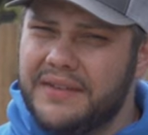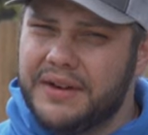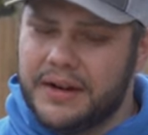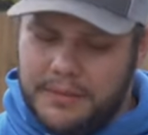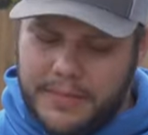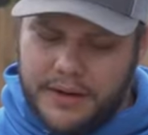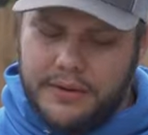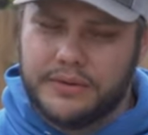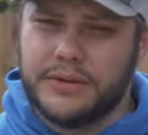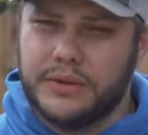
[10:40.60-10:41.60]
given it a minute
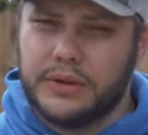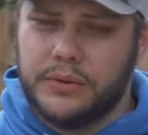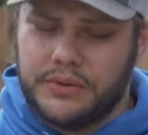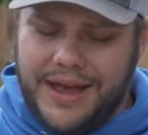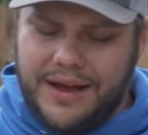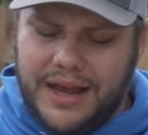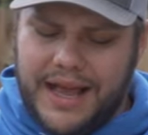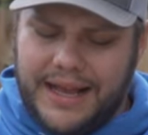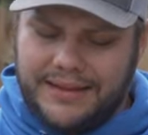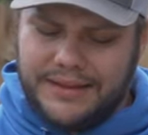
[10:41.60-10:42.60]
or two to cool down.
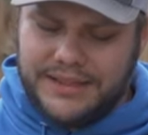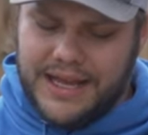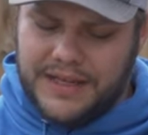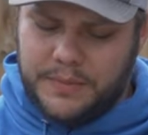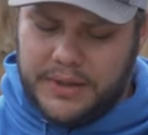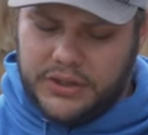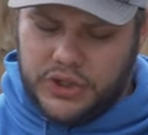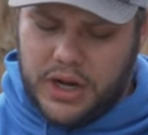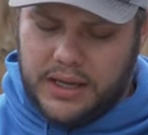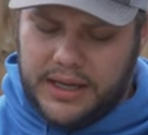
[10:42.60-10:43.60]
I got this nice big
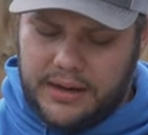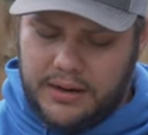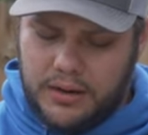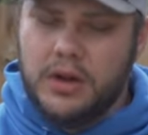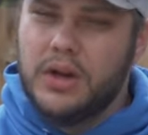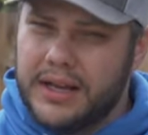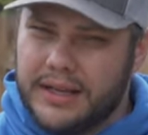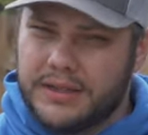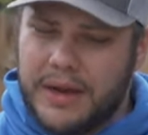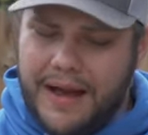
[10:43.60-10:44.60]
chunk here.
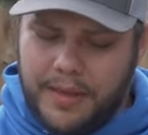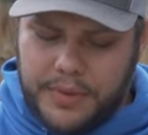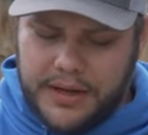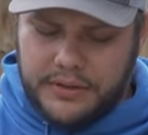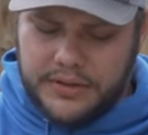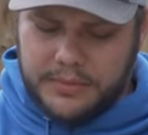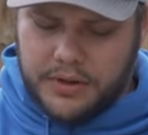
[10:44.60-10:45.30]
Got some jalapenos, some